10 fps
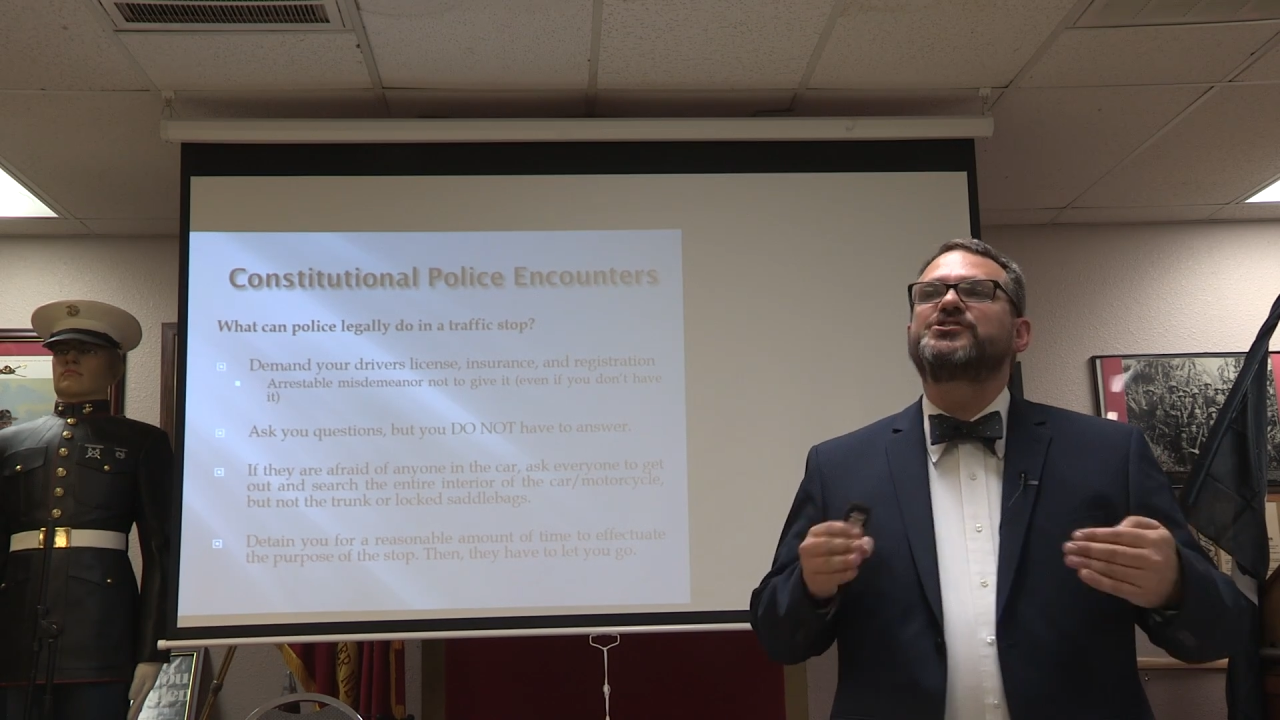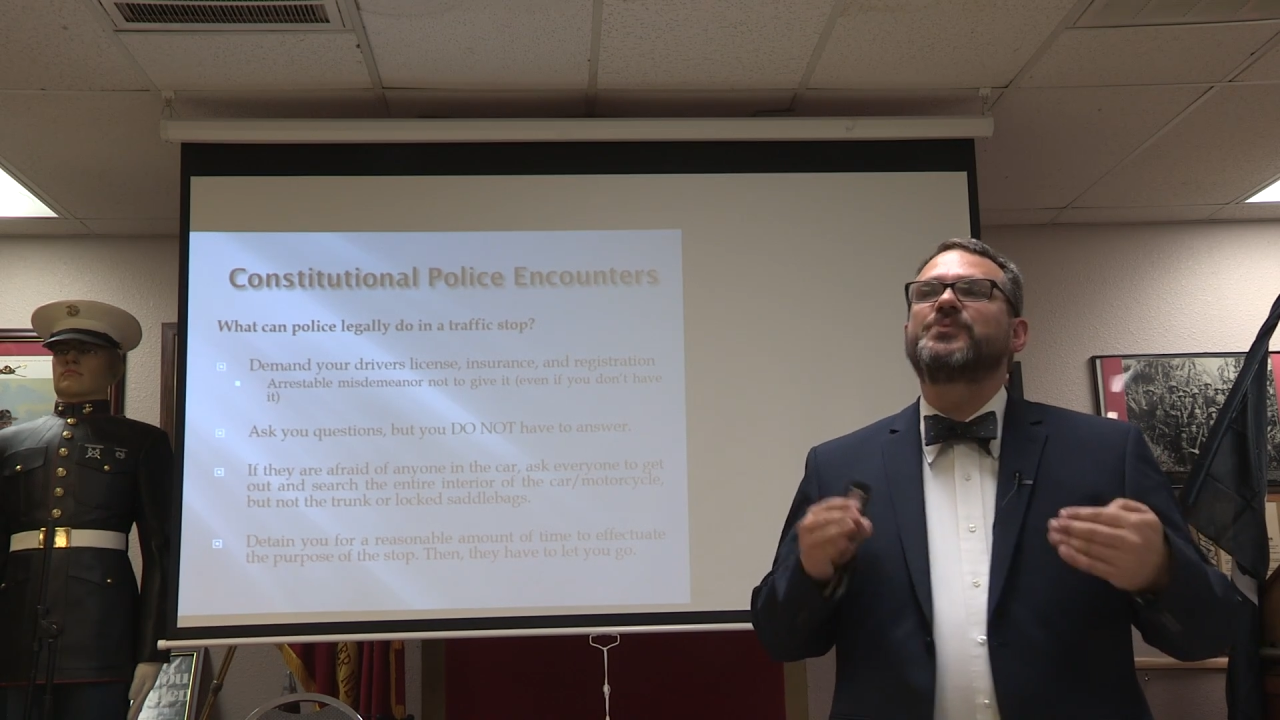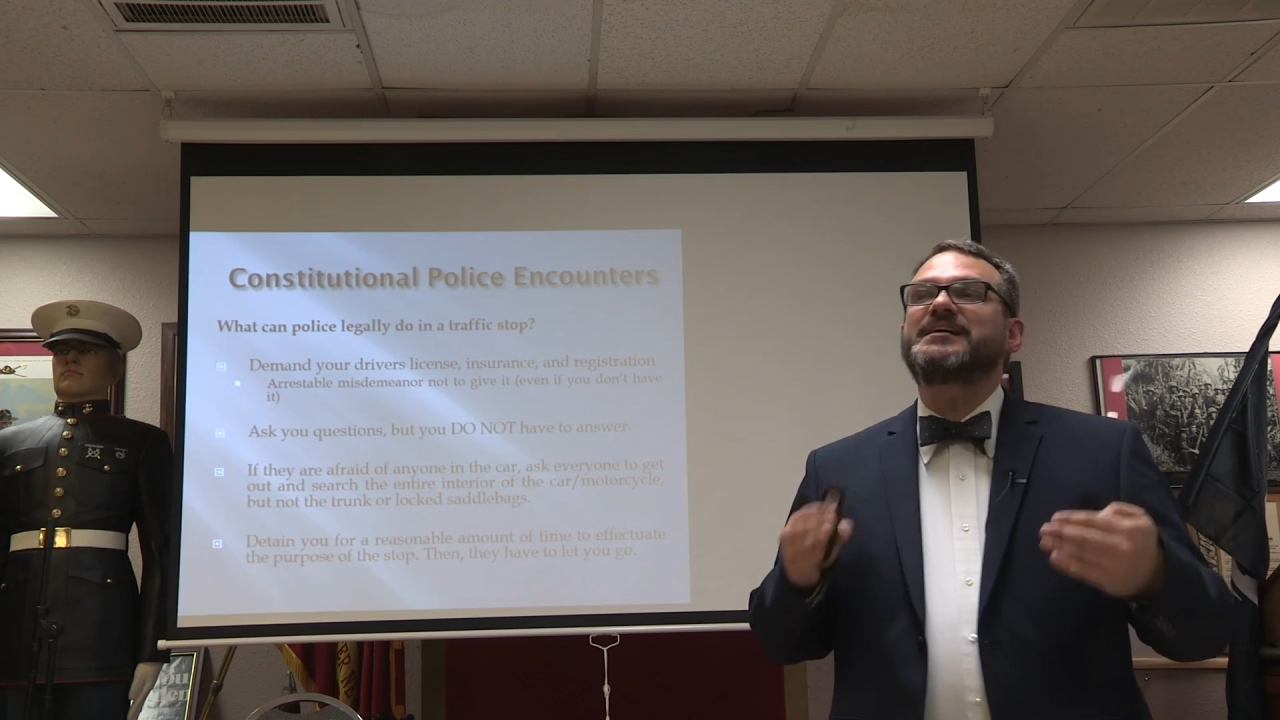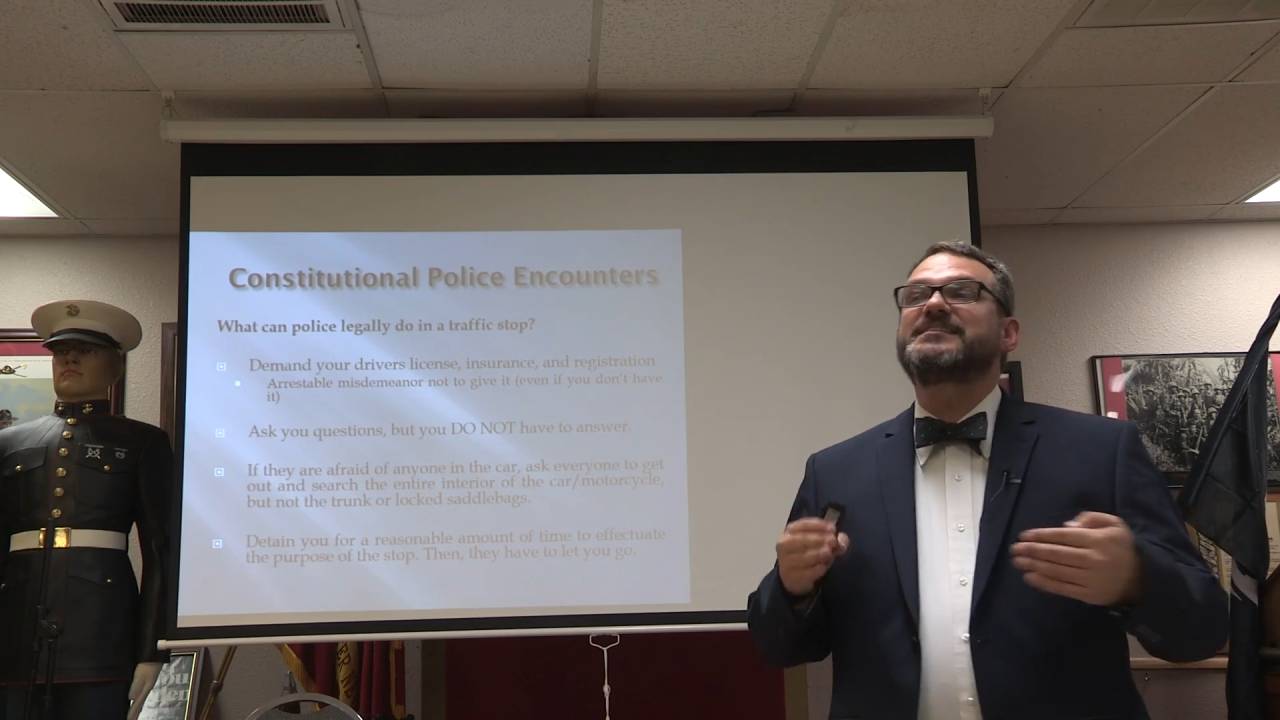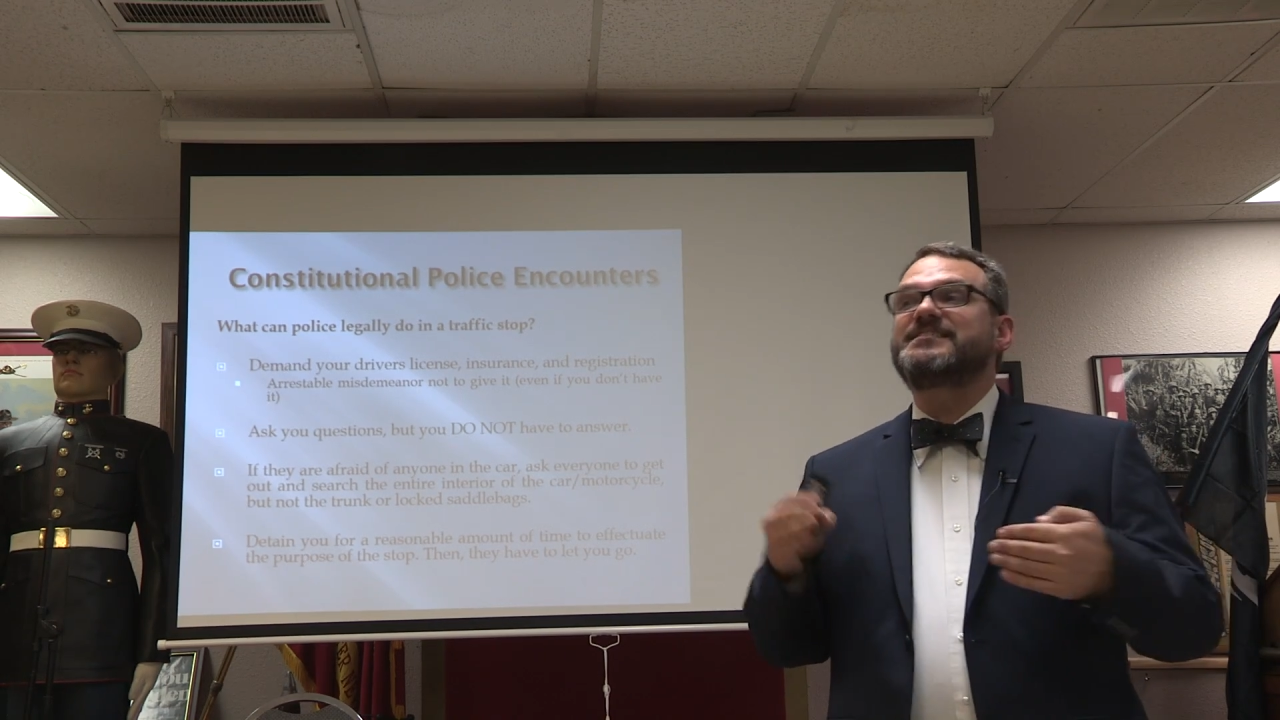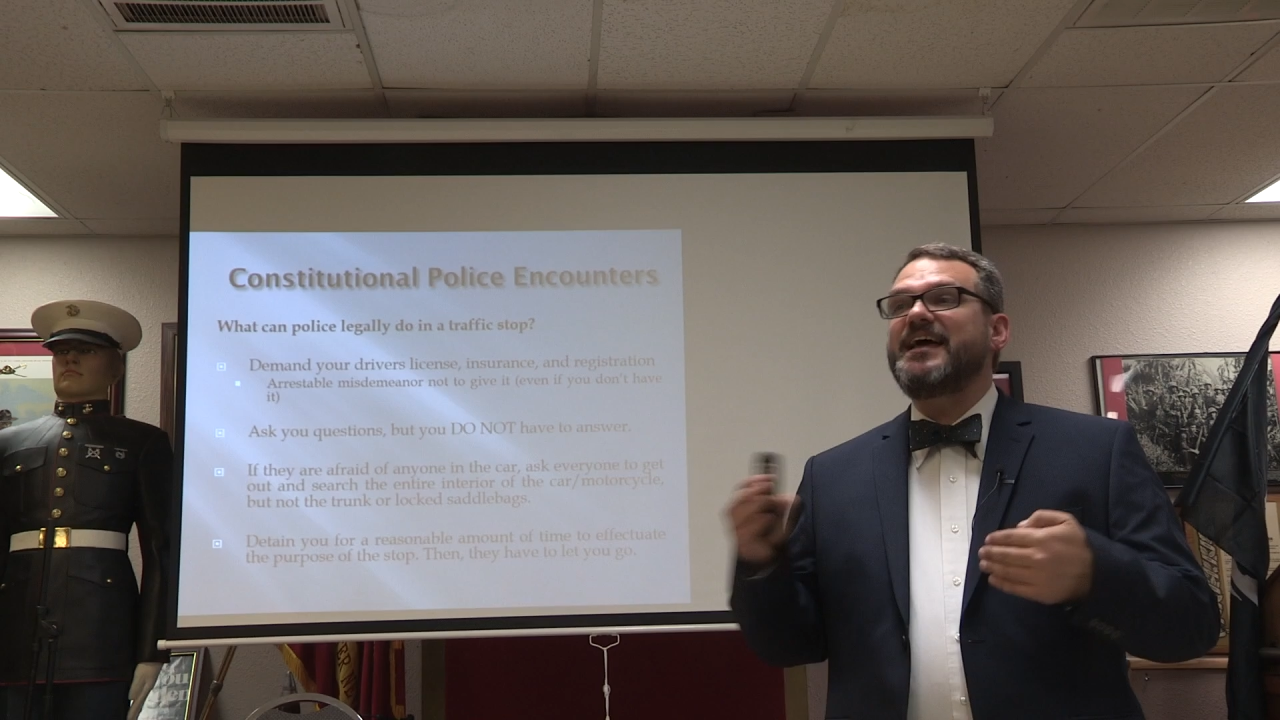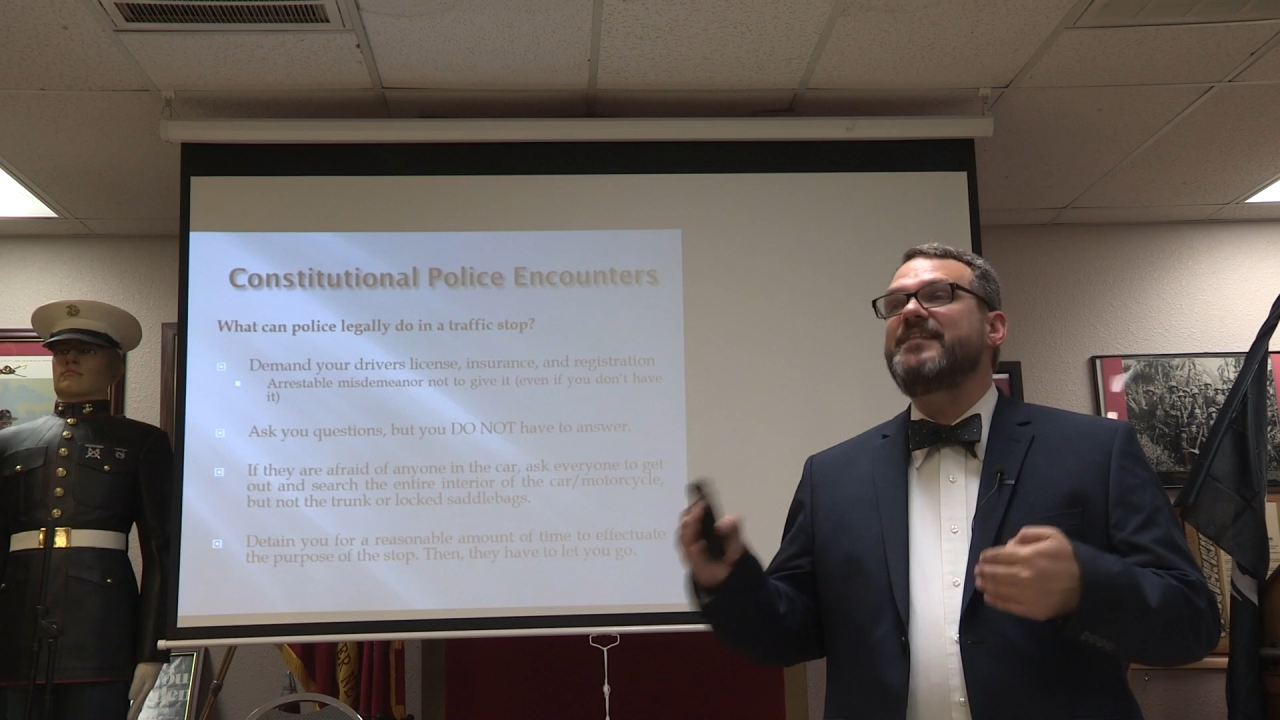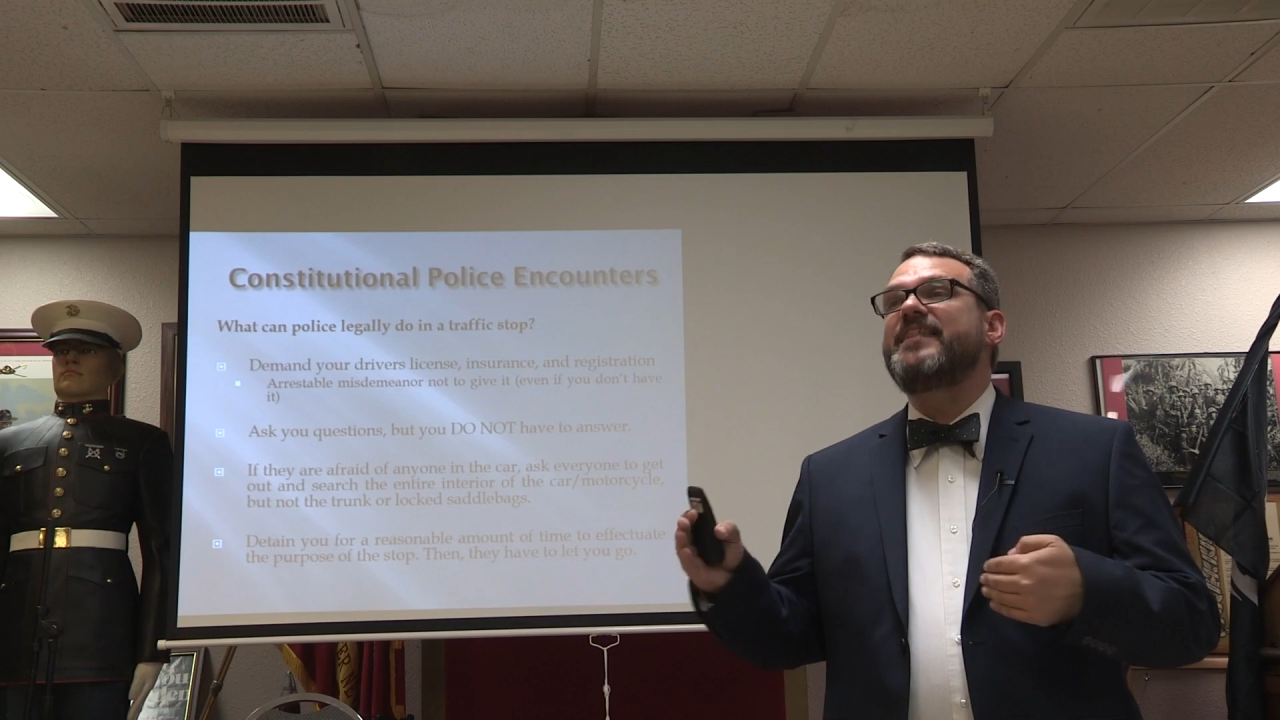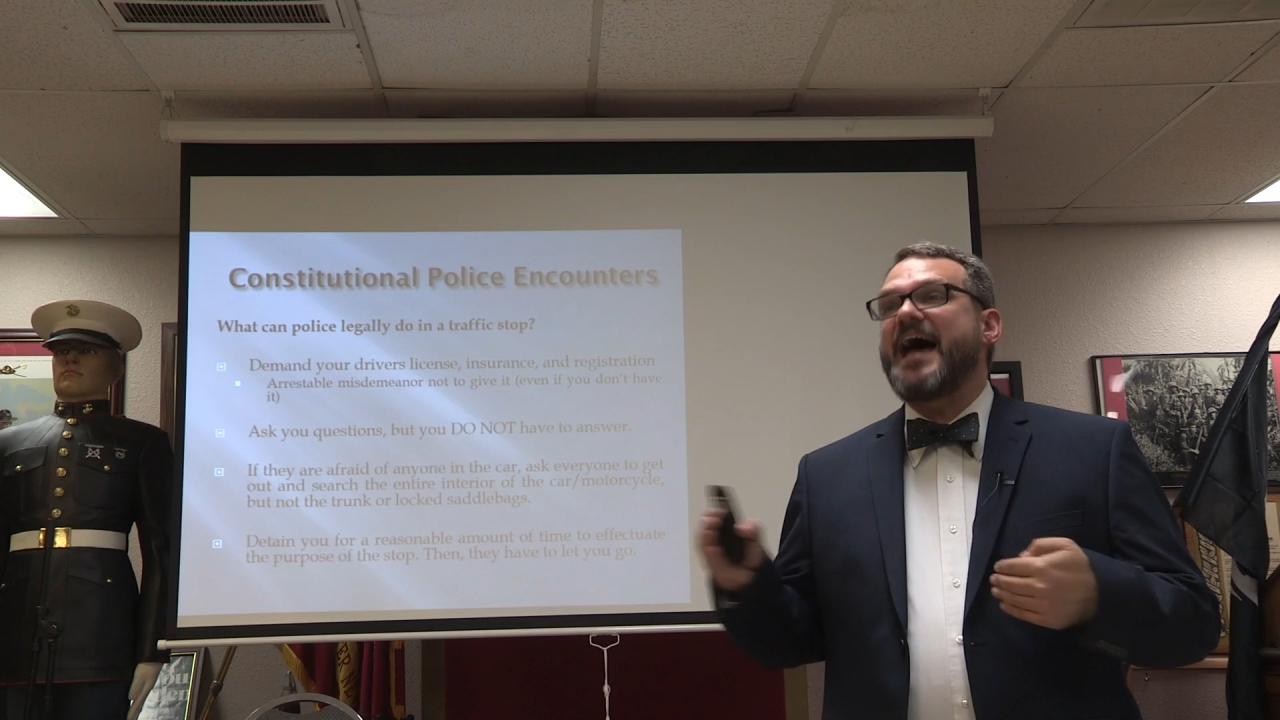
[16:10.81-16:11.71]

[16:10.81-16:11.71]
to extend